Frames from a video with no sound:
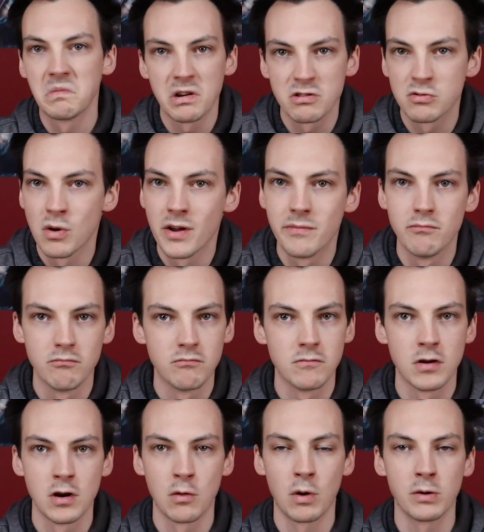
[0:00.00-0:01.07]
There was one
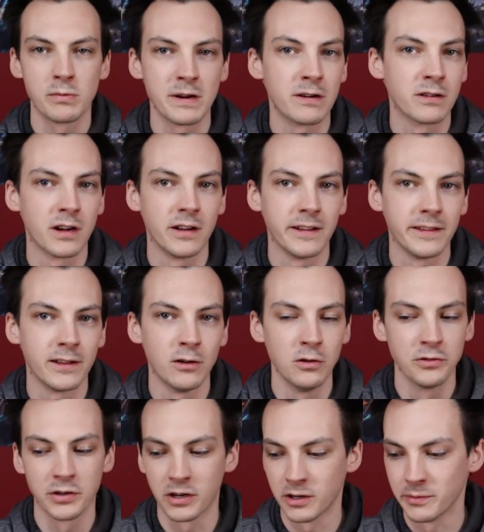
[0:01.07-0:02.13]
railgun in the
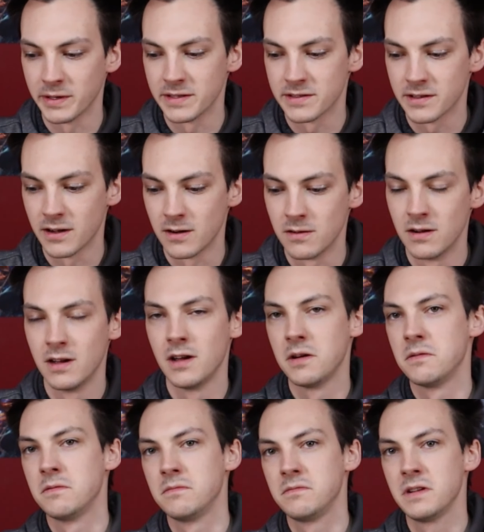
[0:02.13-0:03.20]
whole tournament, so
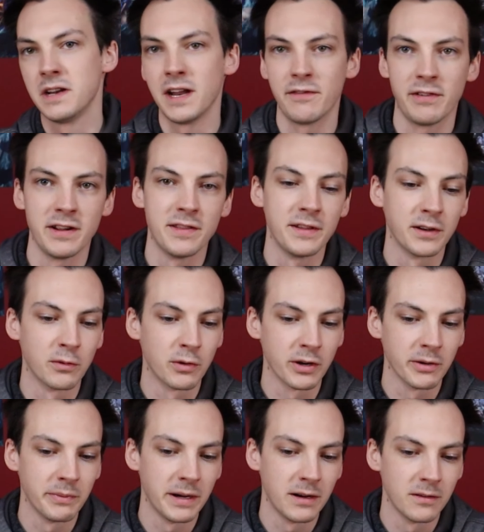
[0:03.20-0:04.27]
didn't have anything to
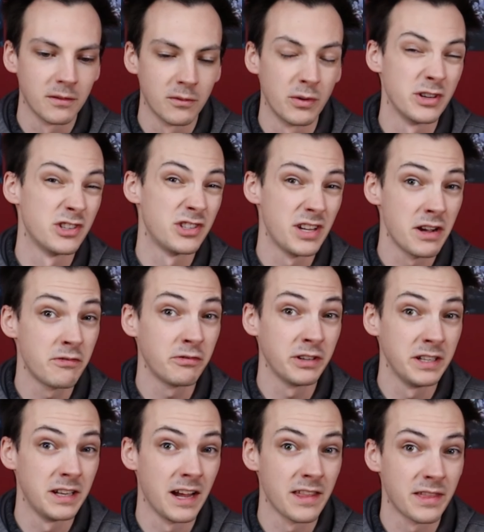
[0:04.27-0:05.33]
worry about, which
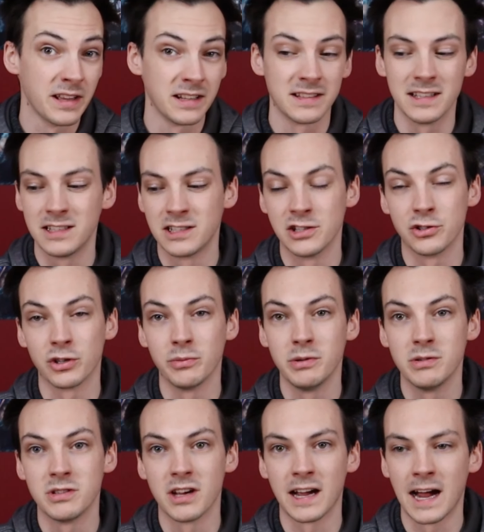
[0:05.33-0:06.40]
definitely, I think, did
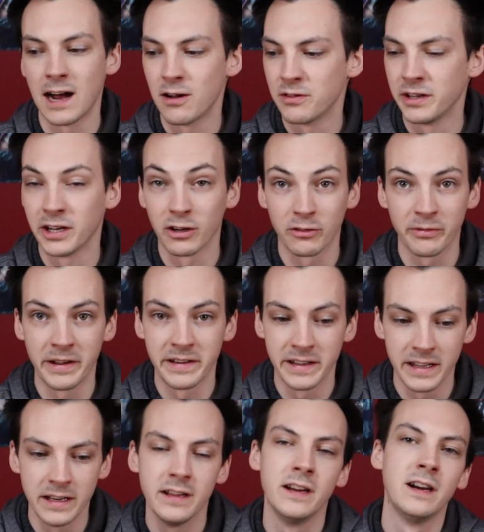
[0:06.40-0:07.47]
contribute to how the Hierophant
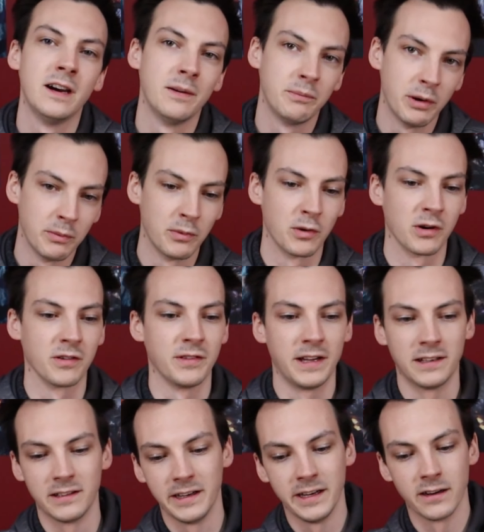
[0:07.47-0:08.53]
did, but more on
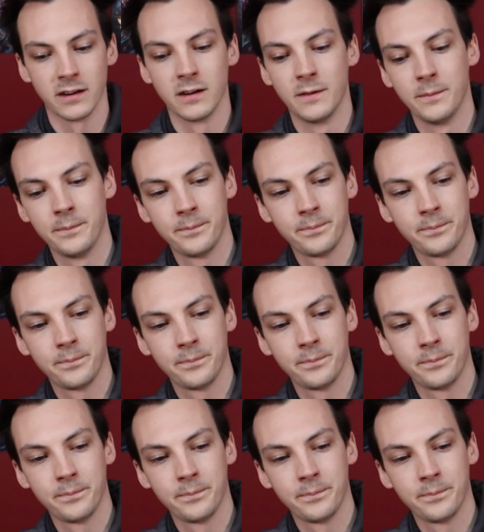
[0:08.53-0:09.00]
that later.